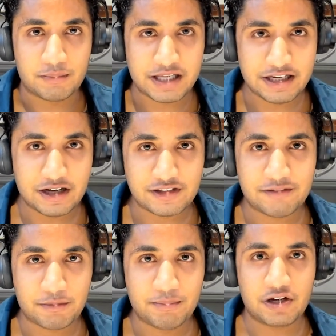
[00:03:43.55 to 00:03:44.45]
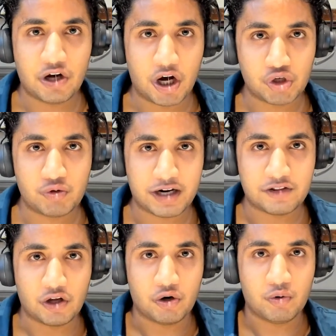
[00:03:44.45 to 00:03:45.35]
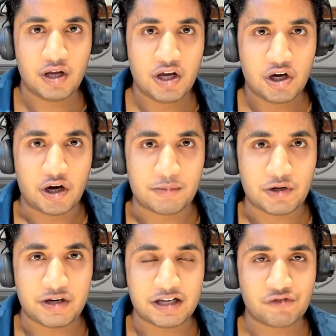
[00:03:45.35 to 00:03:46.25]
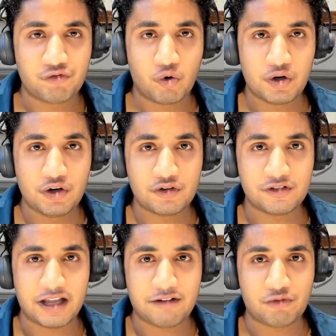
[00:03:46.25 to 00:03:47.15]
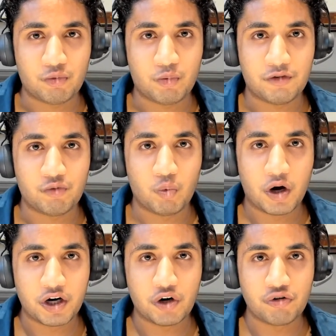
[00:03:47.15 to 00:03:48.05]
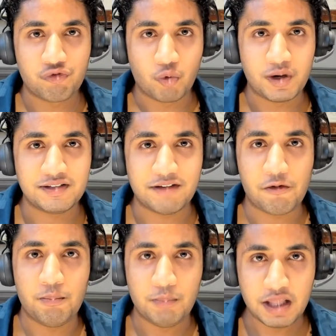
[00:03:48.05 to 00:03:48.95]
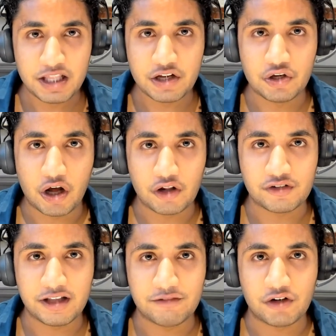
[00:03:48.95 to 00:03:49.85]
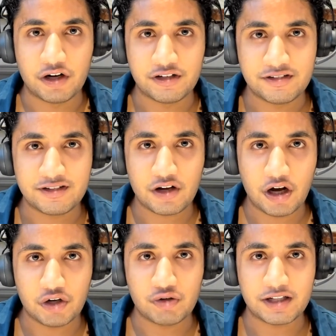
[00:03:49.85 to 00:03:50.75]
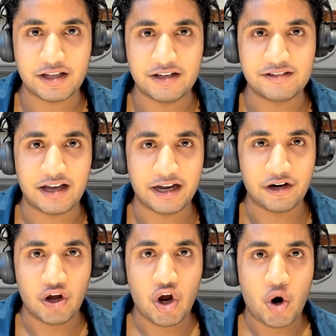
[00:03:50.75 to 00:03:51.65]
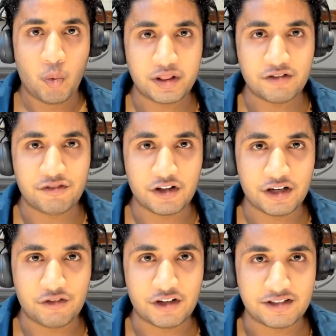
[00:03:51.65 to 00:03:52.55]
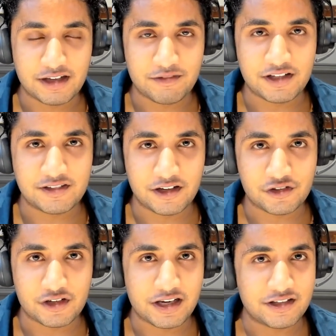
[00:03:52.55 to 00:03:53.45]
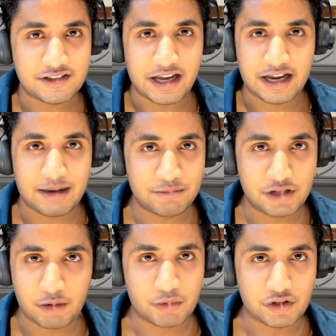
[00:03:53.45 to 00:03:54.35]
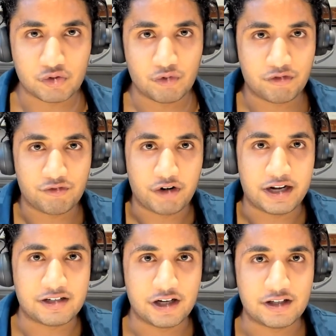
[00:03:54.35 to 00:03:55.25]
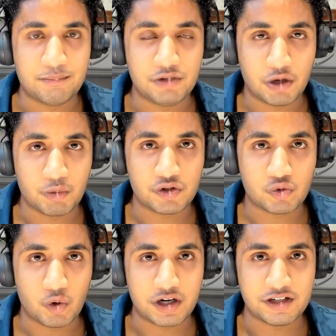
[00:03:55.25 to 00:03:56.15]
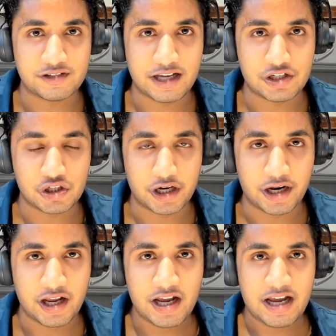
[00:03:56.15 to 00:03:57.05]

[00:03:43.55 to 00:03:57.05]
He does have a big contract though. He has 4 years left of $147 million left on his contract that he signed with the Philadelphia 76ers, and he's saying, I'm done with this franchise. I'm done with this organization.